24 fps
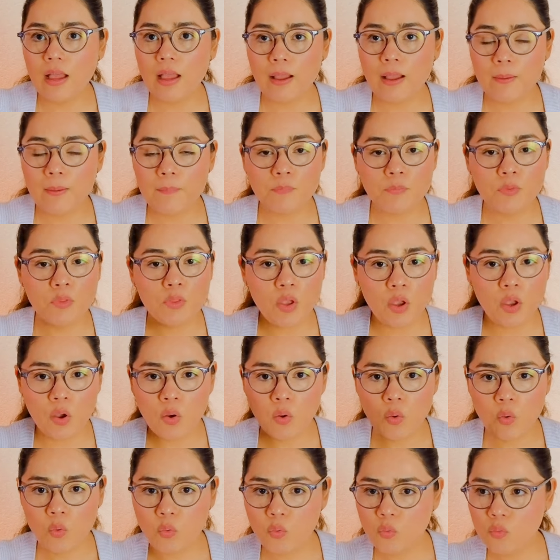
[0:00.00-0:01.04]

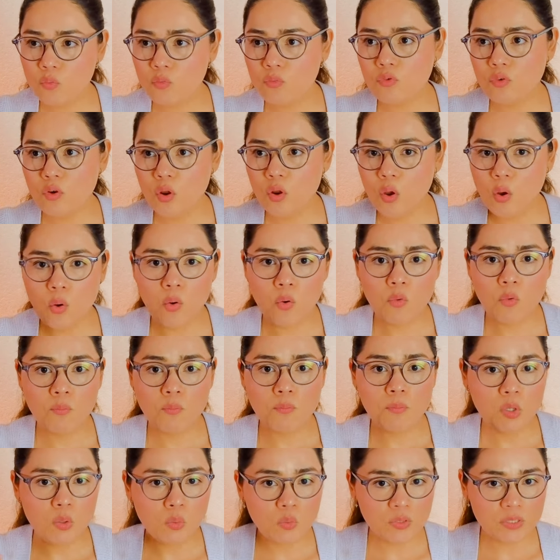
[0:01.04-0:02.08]
No
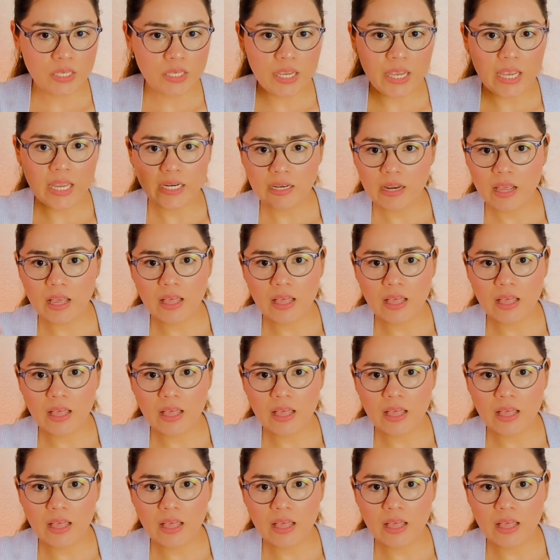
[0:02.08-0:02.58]
music,